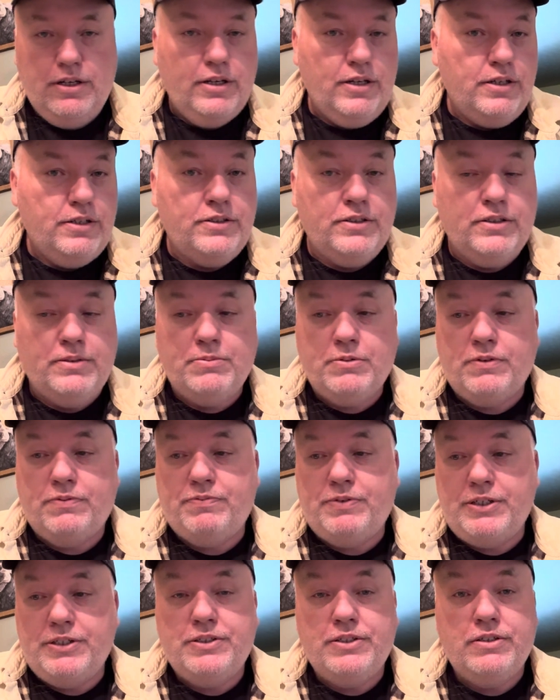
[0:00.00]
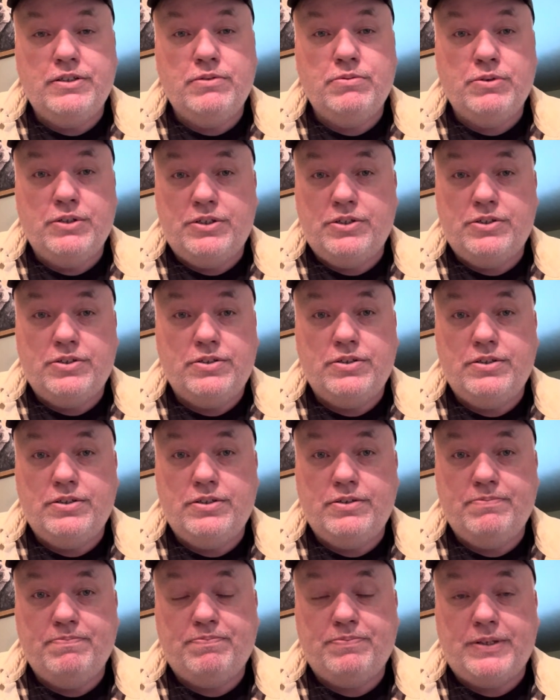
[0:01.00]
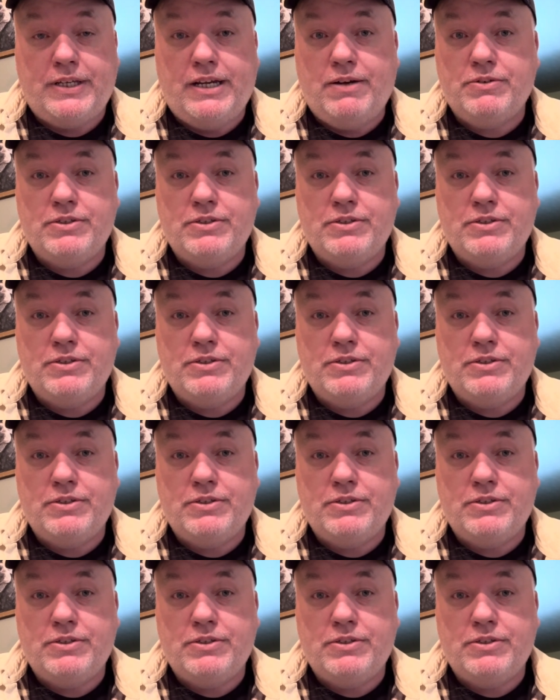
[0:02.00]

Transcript: #50, which that